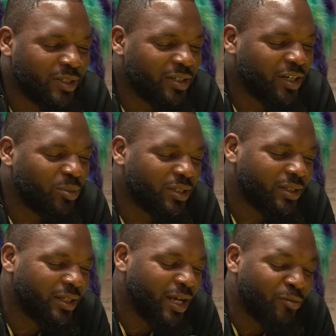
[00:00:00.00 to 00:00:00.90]
I'm not talking about
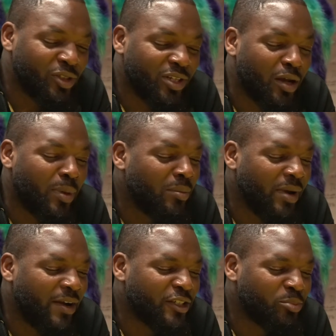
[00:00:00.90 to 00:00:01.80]
that. I'm just talking about
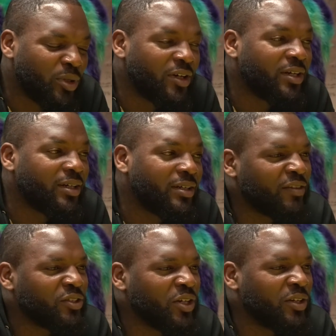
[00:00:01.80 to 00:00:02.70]
marriage, period.
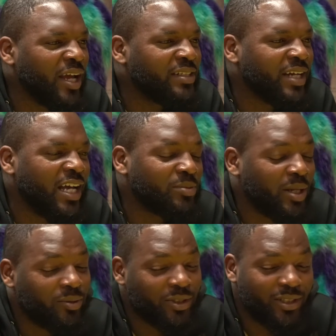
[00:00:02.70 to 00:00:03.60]
After a certain age, guys be
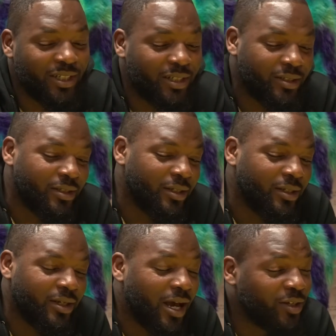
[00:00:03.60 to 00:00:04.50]
like, well, shit,
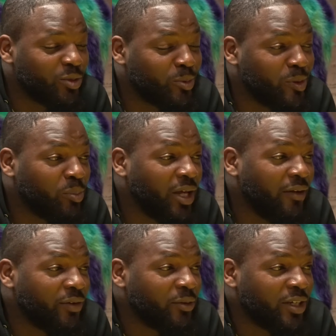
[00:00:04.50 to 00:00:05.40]
I'm just going to be a
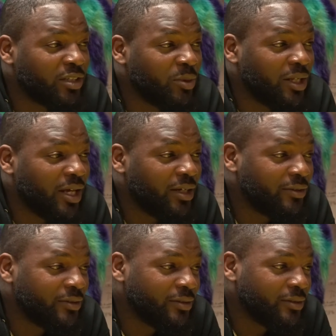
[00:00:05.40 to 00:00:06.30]
player for the rest of my
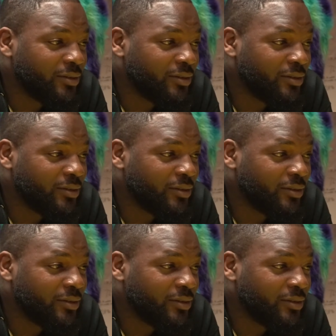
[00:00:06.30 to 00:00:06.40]
life.